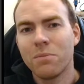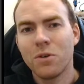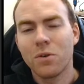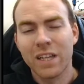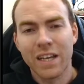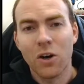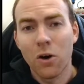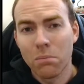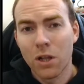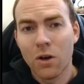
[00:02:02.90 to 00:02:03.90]
you click
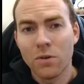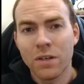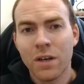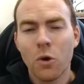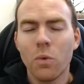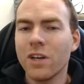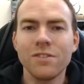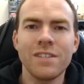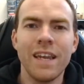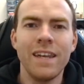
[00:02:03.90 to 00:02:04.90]
upload, we're
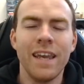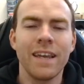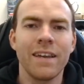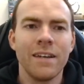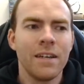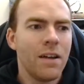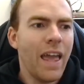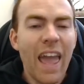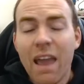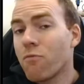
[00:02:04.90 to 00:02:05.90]
not sending
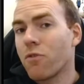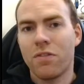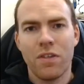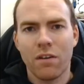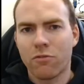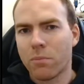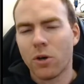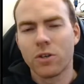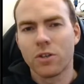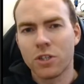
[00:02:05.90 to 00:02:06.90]
everything from
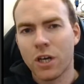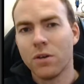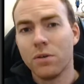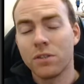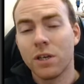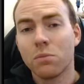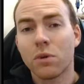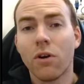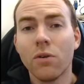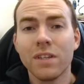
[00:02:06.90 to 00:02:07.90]
all your shows,
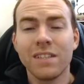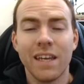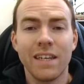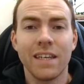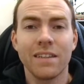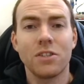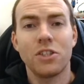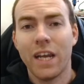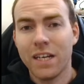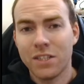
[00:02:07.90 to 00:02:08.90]
we're only sending the
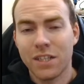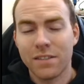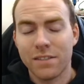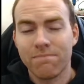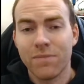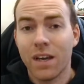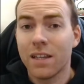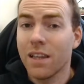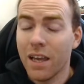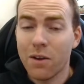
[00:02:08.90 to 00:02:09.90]
changes.
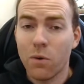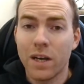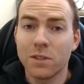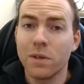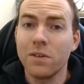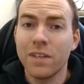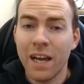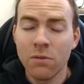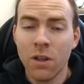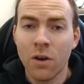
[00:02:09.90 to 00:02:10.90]
And likewise, when you
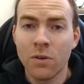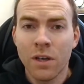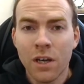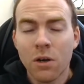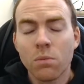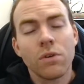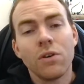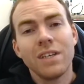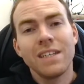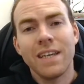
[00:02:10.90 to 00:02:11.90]
download, we're
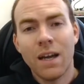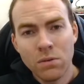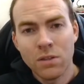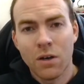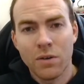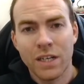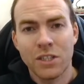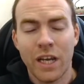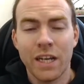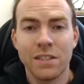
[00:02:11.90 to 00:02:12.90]
only downloading
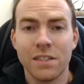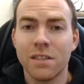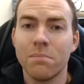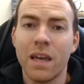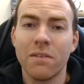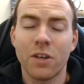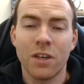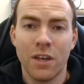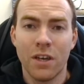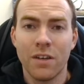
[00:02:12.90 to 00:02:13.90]
changes that may have
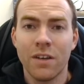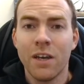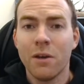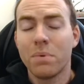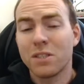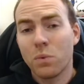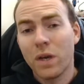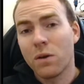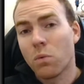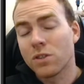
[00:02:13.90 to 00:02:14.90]
occurred
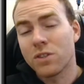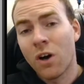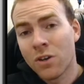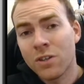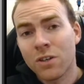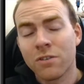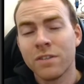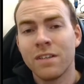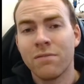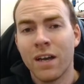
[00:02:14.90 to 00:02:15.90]
between what's on your
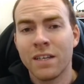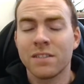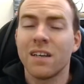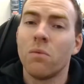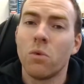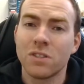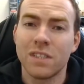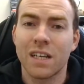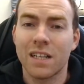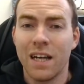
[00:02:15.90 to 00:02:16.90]
current device and what's
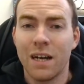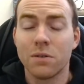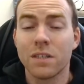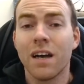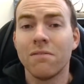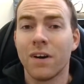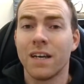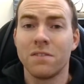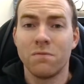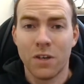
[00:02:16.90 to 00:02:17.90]
in the cloud and
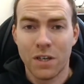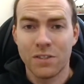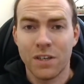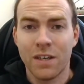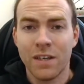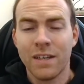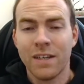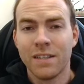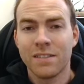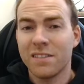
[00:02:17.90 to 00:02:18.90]
vice versa,
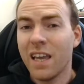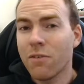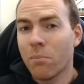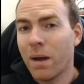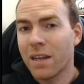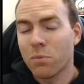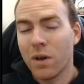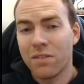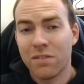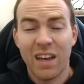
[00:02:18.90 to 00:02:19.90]
to save on
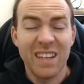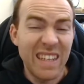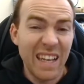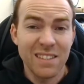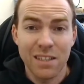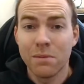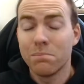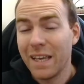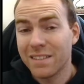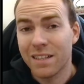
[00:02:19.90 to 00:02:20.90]
bandwidth and data
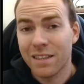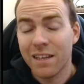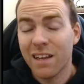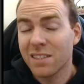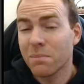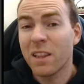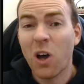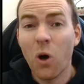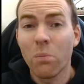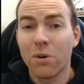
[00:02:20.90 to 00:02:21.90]
basically, and to make the
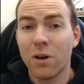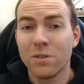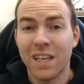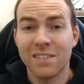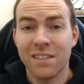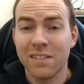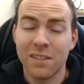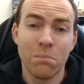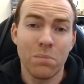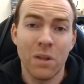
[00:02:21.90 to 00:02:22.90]
whole process
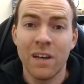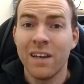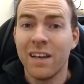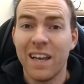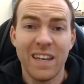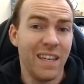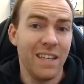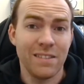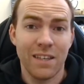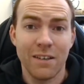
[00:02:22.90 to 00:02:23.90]
simpler and
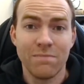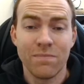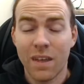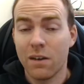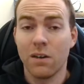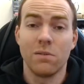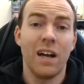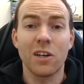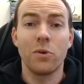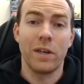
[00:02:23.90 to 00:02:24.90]
easier. Oh,
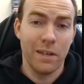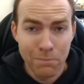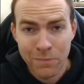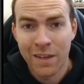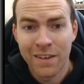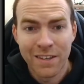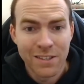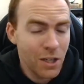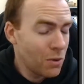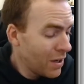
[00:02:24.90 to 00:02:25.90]
and quicker.
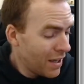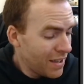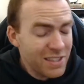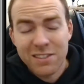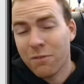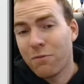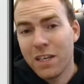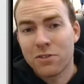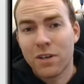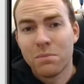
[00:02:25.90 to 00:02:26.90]
So this is a
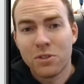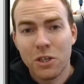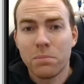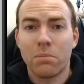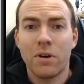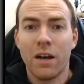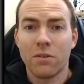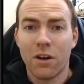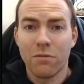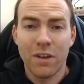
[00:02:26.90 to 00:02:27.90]
feature I'm super
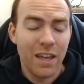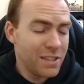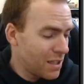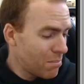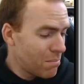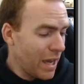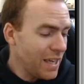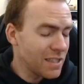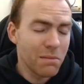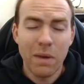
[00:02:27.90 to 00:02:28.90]
proud of. It's an
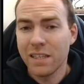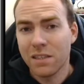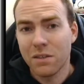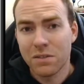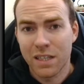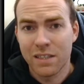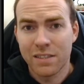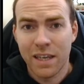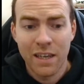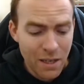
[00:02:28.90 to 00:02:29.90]
amazing
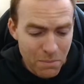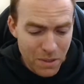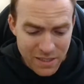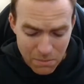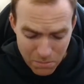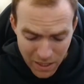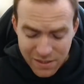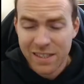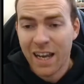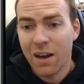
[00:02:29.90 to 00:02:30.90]
utility because it
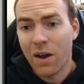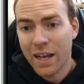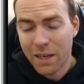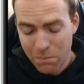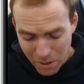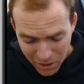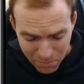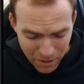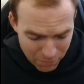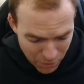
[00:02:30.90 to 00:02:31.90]
means now I can pick up
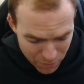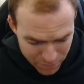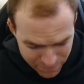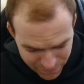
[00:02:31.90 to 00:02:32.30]
my phone,